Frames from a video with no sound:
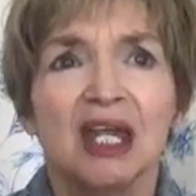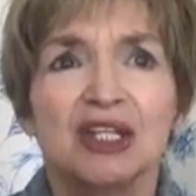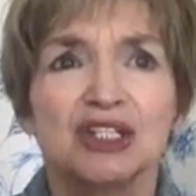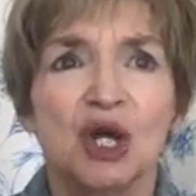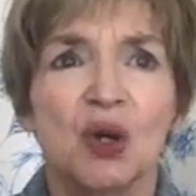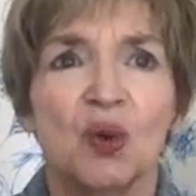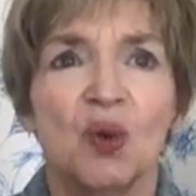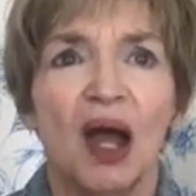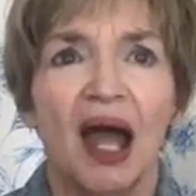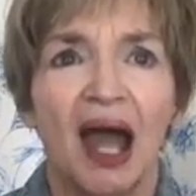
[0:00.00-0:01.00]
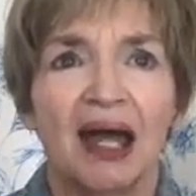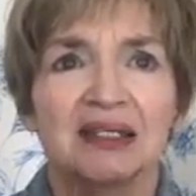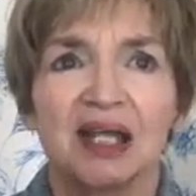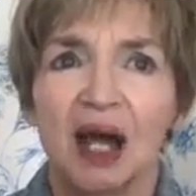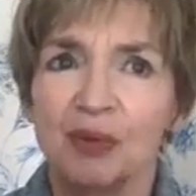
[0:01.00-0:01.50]
So,
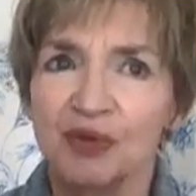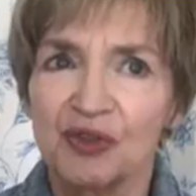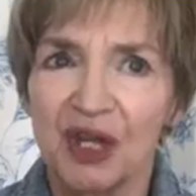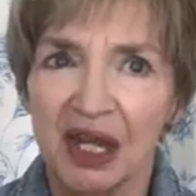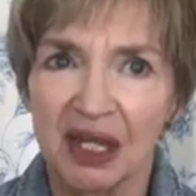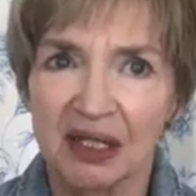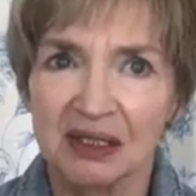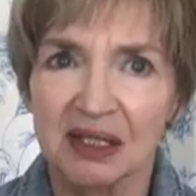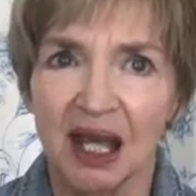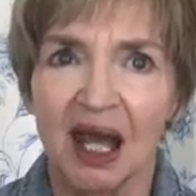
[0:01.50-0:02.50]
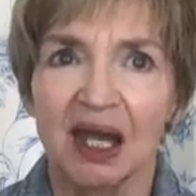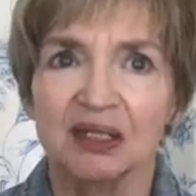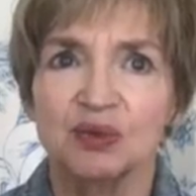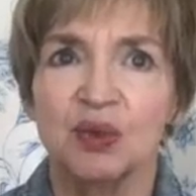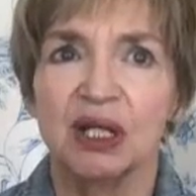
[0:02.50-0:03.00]
as a couple things
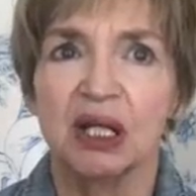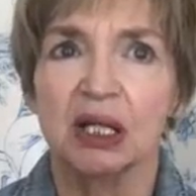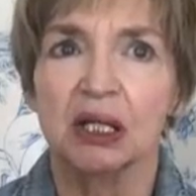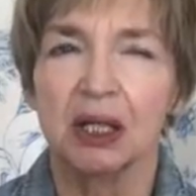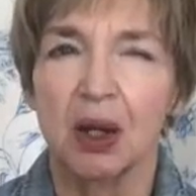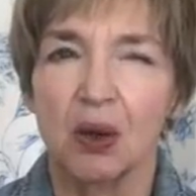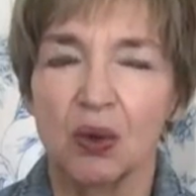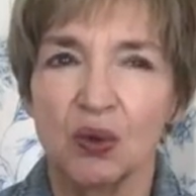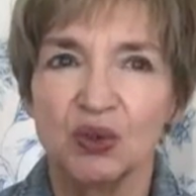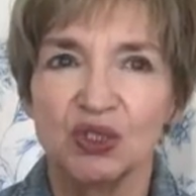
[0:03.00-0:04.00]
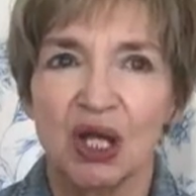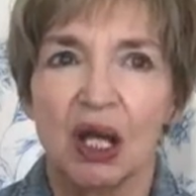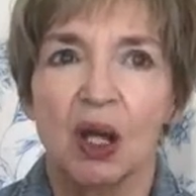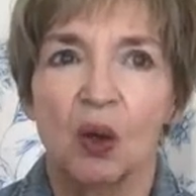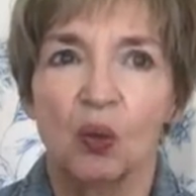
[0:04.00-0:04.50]
as we close,
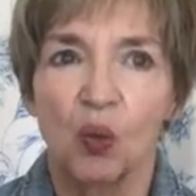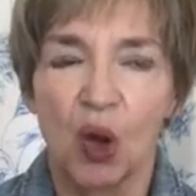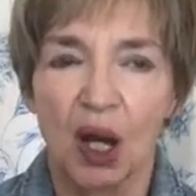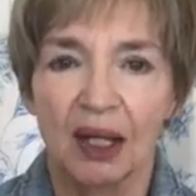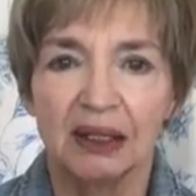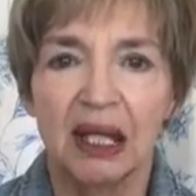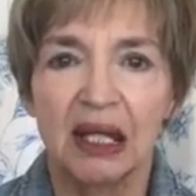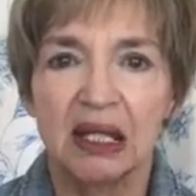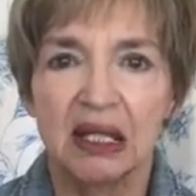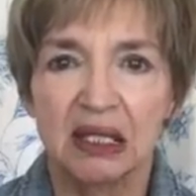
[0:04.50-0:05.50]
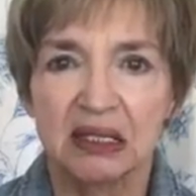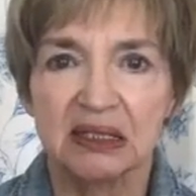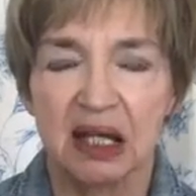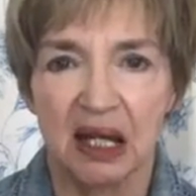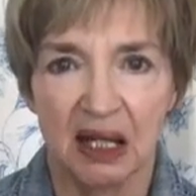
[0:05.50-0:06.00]
one is
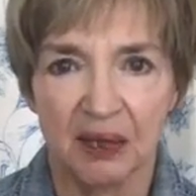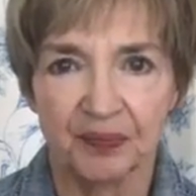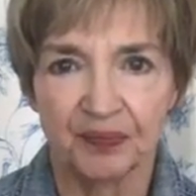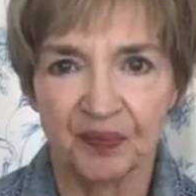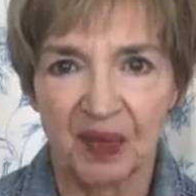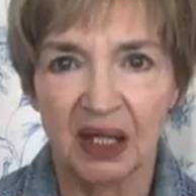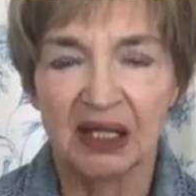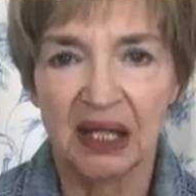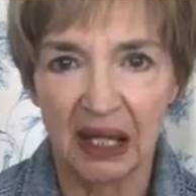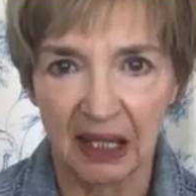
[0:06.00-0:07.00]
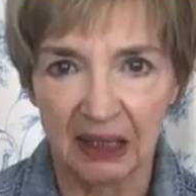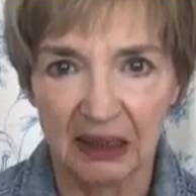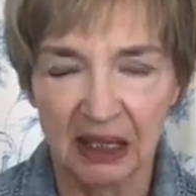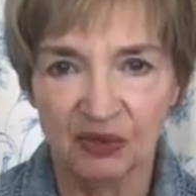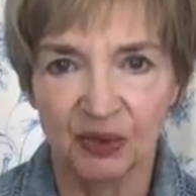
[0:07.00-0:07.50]
again,
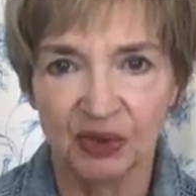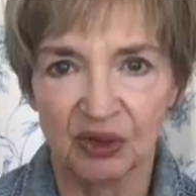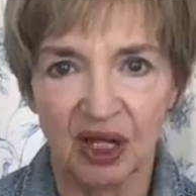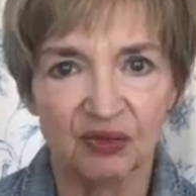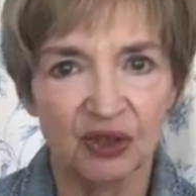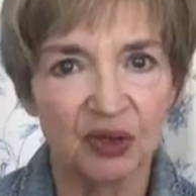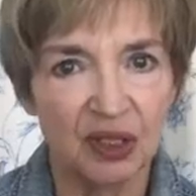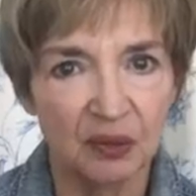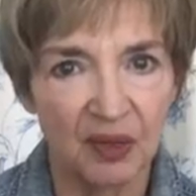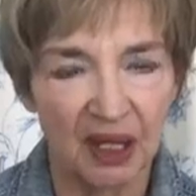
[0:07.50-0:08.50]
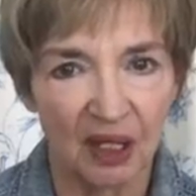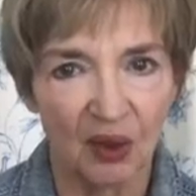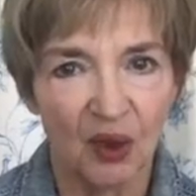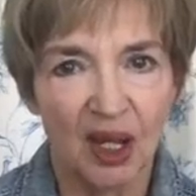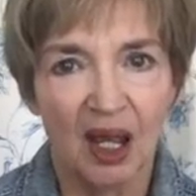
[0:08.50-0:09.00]
if we don't have your
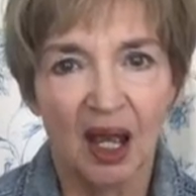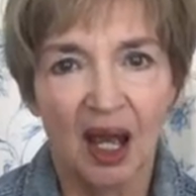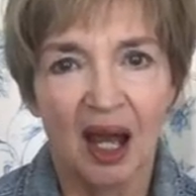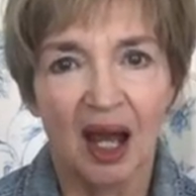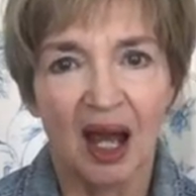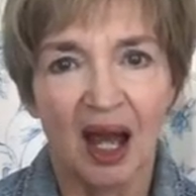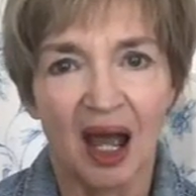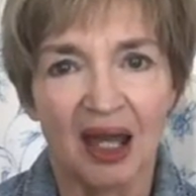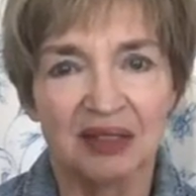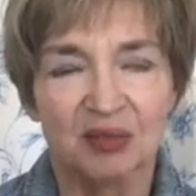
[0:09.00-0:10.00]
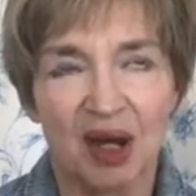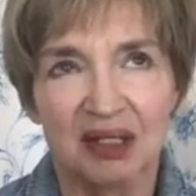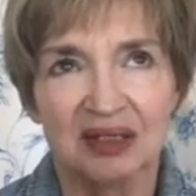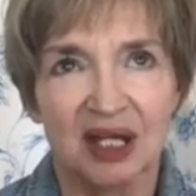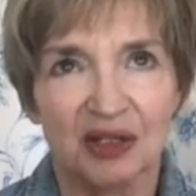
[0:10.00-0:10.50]
email, as my
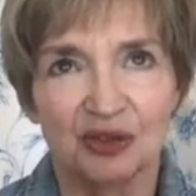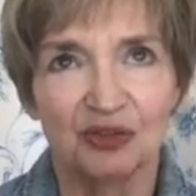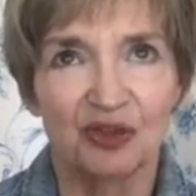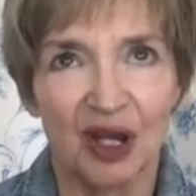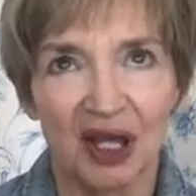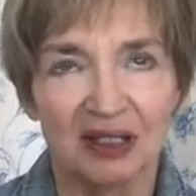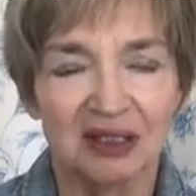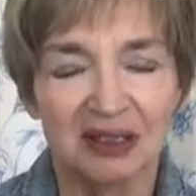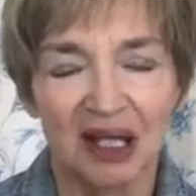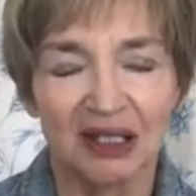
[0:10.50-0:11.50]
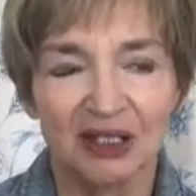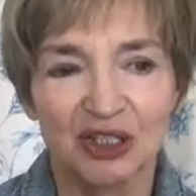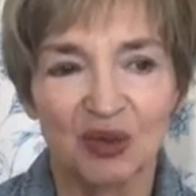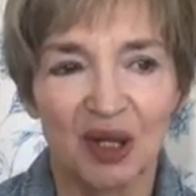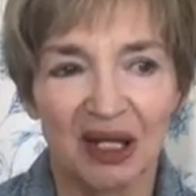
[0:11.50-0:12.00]
southern friends like
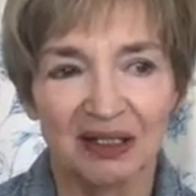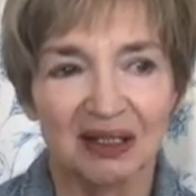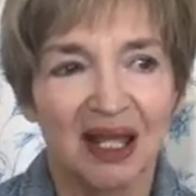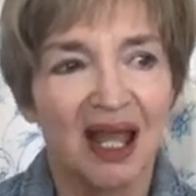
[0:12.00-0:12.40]
Joanna